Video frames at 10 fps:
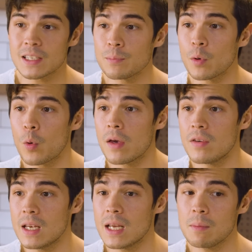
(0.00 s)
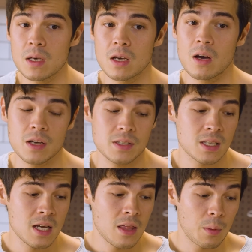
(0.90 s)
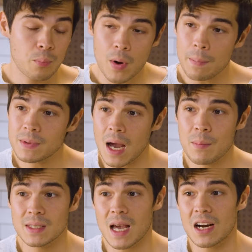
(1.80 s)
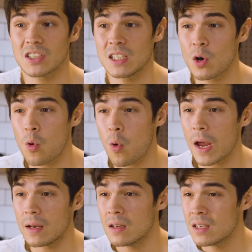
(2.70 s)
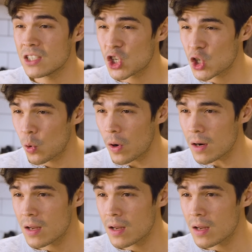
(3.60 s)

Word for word: simple way of eating because the prep time is actually quite short,